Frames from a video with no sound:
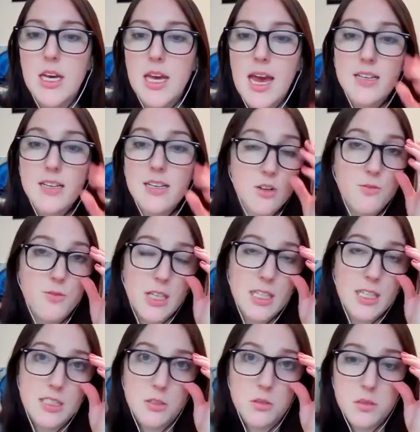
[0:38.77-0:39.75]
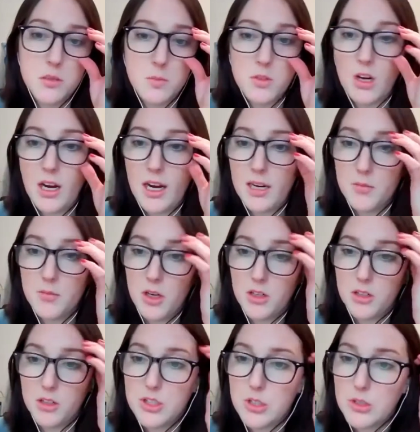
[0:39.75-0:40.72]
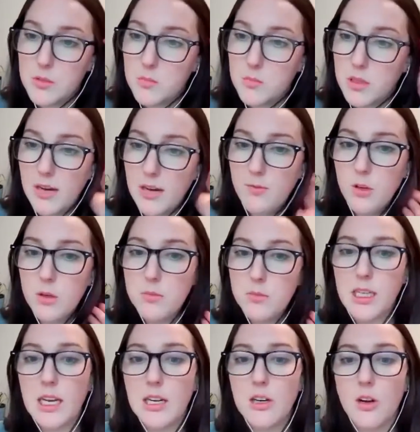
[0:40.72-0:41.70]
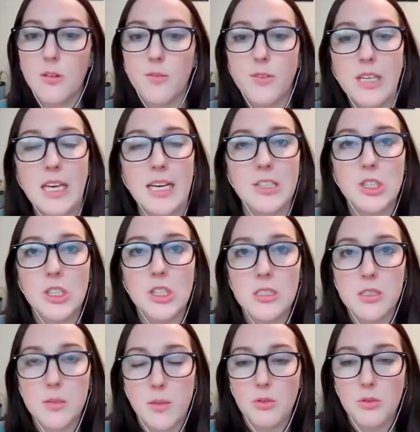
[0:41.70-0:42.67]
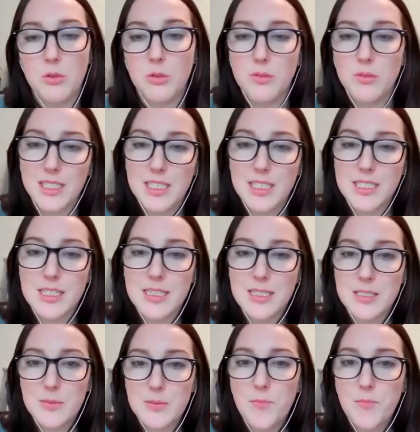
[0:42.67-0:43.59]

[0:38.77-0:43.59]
And don't forget to subscribe on your chosen platform to get notifications about new releases.